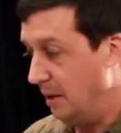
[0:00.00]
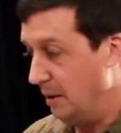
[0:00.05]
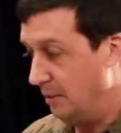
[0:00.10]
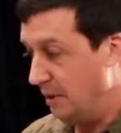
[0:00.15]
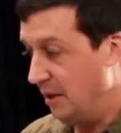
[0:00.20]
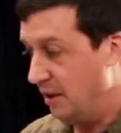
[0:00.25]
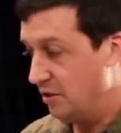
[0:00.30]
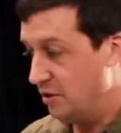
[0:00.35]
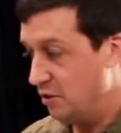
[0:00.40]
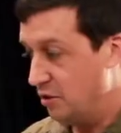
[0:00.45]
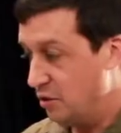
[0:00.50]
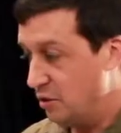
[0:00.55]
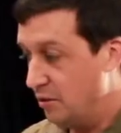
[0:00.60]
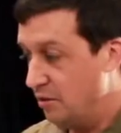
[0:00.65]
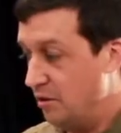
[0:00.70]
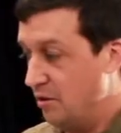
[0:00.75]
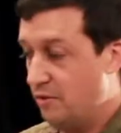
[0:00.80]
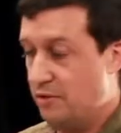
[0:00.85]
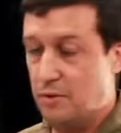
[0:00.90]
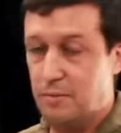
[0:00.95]
And we also
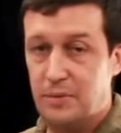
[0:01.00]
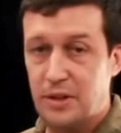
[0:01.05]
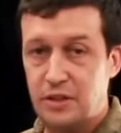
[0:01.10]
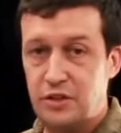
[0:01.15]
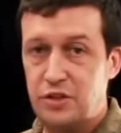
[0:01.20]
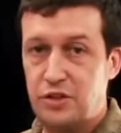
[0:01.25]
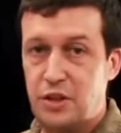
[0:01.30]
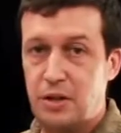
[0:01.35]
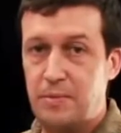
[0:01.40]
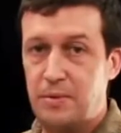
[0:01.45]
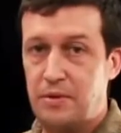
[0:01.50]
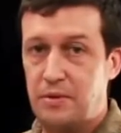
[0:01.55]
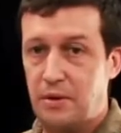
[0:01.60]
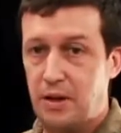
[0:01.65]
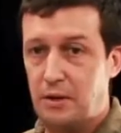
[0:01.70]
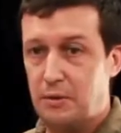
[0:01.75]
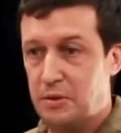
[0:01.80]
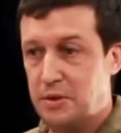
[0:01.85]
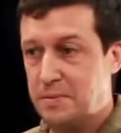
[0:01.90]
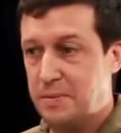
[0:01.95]
tuned it for much sharper
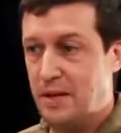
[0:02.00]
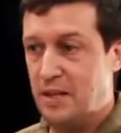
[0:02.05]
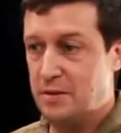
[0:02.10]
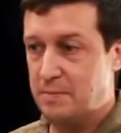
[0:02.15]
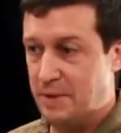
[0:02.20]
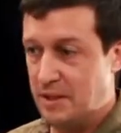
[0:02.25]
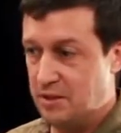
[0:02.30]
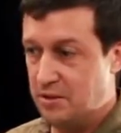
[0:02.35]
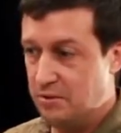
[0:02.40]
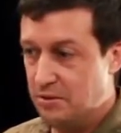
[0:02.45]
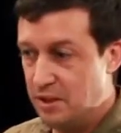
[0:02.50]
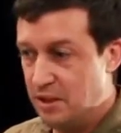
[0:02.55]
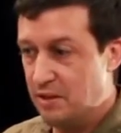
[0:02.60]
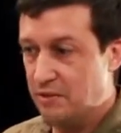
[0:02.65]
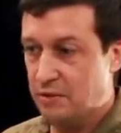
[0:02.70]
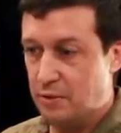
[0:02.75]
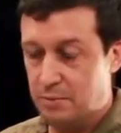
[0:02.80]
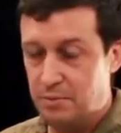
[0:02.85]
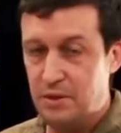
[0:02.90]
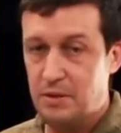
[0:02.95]
throttle response by tuning
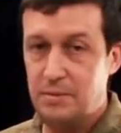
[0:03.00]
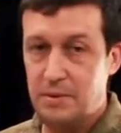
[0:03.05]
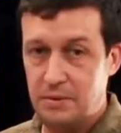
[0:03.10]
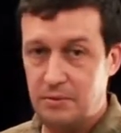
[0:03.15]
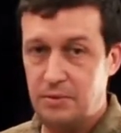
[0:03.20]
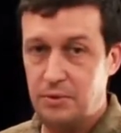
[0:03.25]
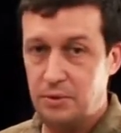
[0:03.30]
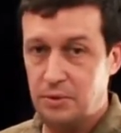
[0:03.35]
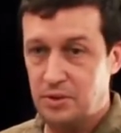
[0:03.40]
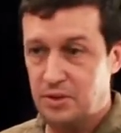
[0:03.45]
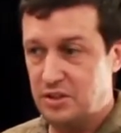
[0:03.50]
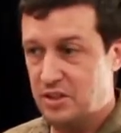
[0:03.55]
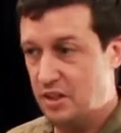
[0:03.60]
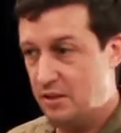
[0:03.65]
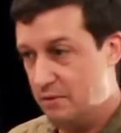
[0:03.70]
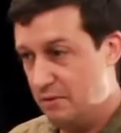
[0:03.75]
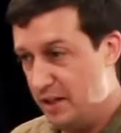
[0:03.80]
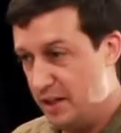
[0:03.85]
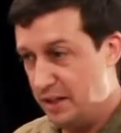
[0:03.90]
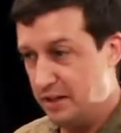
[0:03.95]
it for premium fuel
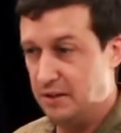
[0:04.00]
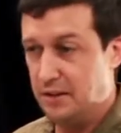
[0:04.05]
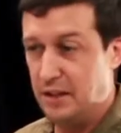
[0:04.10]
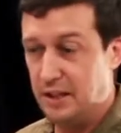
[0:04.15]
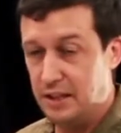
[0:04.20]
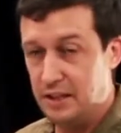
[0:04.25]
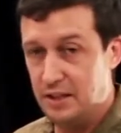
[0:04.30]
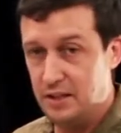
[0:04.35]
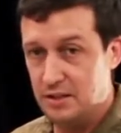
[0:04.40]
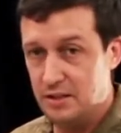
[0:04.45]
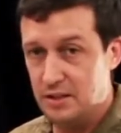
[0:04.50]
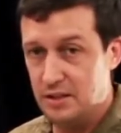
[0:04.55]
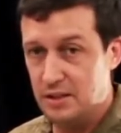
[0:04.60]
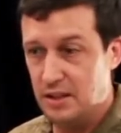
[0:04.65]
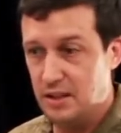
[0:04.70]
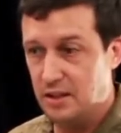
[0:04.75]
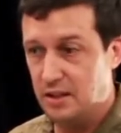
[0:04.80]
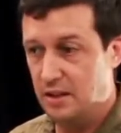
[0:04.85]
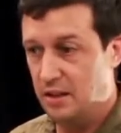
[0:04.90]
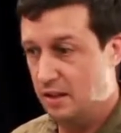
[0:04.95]
instead of regular like it is
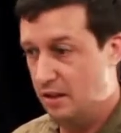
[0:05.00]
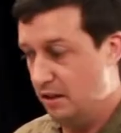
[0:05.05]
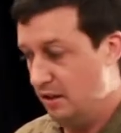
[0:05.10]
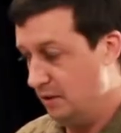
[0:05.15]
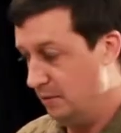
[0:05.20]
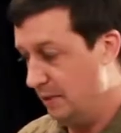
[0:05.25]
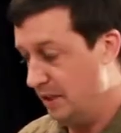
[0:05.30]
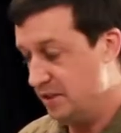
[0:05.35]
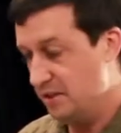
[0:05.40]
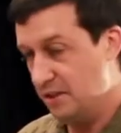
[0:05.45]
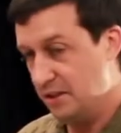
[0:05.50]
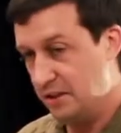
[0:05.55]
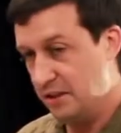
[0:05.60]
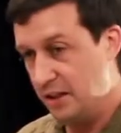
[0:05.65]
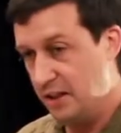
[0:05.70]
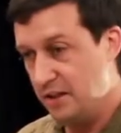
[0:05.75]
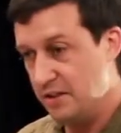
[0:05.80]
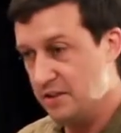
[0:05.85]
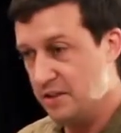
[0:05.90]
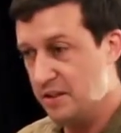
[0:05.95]
uh, uh, in the rest of the
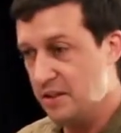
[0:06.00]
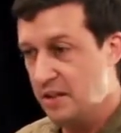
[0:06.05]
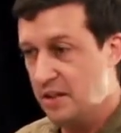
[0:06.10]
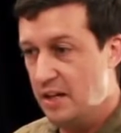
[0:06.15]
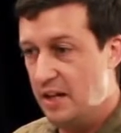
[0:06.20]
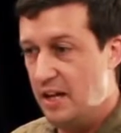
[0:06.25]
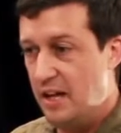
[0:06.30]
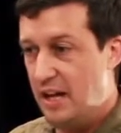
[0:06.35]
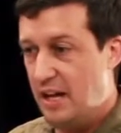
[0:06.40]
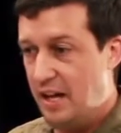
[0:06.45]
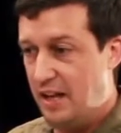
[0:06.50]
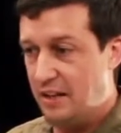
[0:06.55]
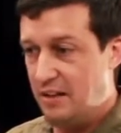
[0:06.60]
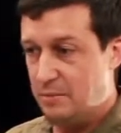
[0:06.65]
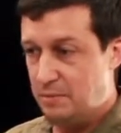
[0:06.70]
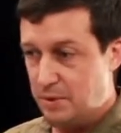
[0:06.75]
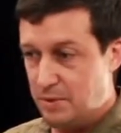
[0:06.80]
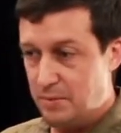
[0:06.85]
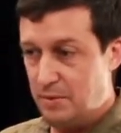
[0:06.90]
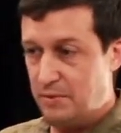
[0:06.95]
cars.
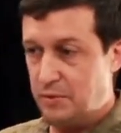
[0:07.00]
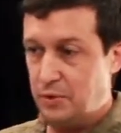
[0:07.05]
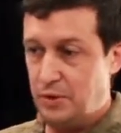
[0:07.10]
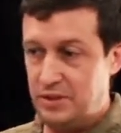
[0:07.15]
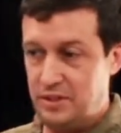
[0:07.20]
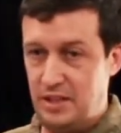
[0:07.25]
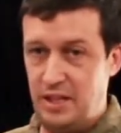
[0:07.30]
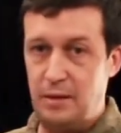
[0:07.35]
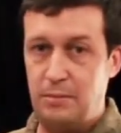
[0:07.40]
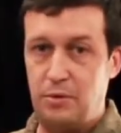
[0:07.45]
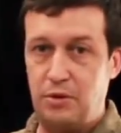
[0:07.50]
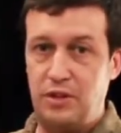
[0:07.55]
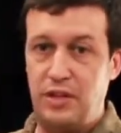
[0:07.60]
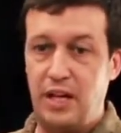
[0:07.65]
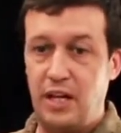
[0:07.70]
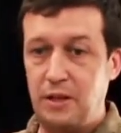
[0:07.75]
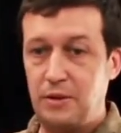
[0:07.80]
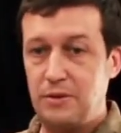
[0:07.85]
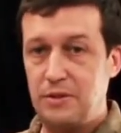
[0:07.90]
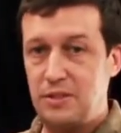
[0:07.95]
And premium fuel is a lot more
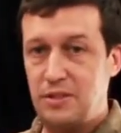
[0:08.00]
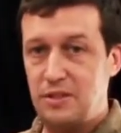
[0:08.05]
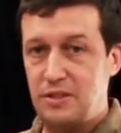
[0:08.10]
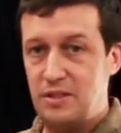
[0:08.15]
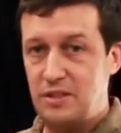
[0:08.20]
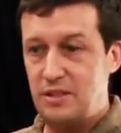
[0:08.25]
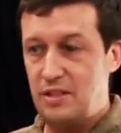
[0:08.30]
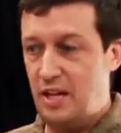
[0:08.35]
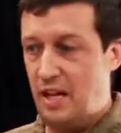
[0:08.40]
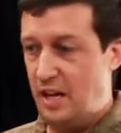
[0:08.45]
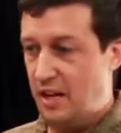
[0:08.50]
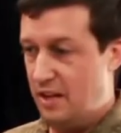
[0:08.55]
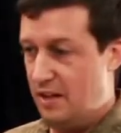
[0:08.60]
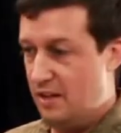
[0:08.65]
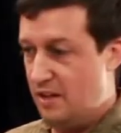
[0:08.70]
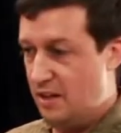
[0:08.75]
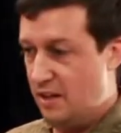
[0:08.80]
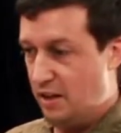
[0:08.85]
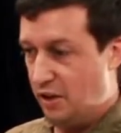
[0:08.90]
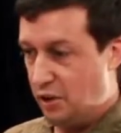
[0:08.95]
knock resistance
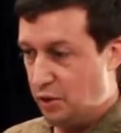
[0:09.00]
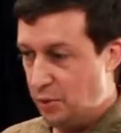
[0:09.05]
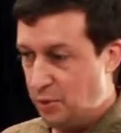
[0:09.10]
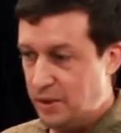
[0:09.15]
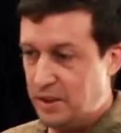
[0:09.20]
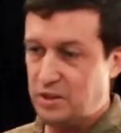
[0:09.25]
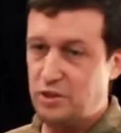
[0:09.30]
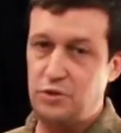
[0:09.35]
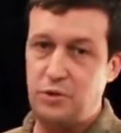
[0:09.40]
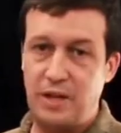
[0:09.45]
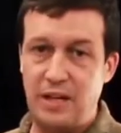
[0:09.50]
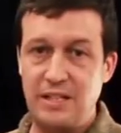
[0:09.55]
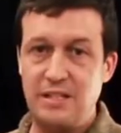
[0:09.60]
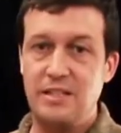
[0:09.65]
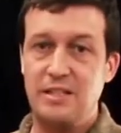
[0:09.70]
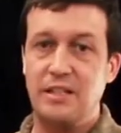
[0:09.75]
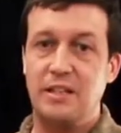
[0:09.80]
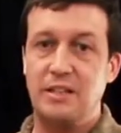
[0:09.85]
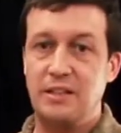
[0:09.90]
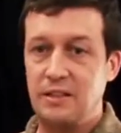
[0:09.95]
and in a quick
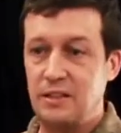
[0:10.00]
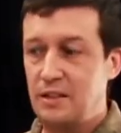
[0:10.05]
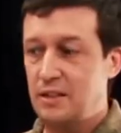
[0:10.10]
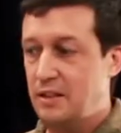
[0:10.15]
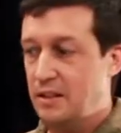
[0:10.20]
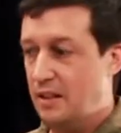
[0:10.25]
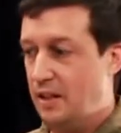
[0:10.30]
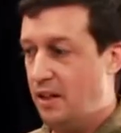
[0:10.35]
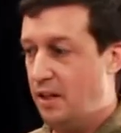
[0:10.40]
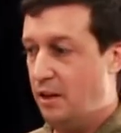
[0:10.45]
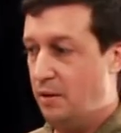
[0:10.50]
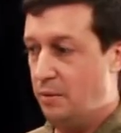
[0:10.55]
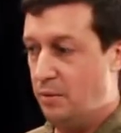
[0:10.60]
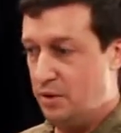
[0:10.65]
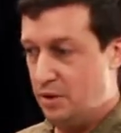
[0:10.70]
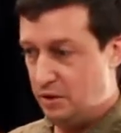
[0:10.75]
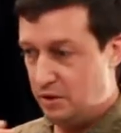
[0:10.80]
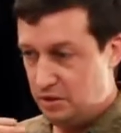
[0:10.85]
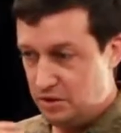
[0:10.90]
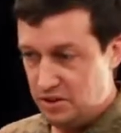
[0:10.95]
transient, uh,
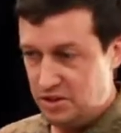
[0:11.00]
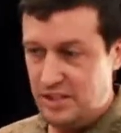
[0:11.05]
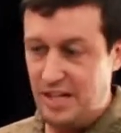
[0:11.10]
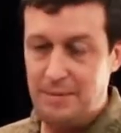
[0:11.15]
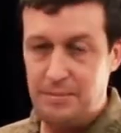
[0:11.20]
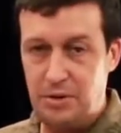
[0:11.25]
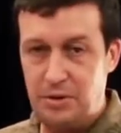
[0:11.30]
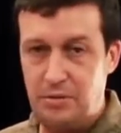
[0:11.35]
when you snap